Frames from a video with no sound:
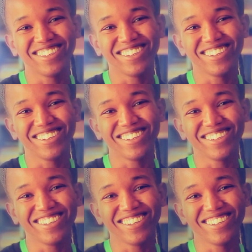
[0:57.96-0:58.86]

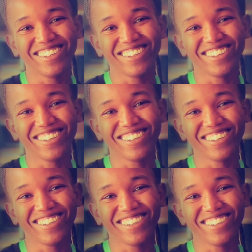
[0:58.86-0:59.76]

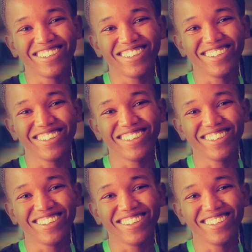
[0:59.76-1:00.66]

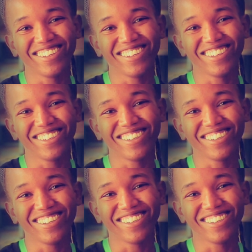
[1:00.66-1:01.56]
No one is speaking in this clip.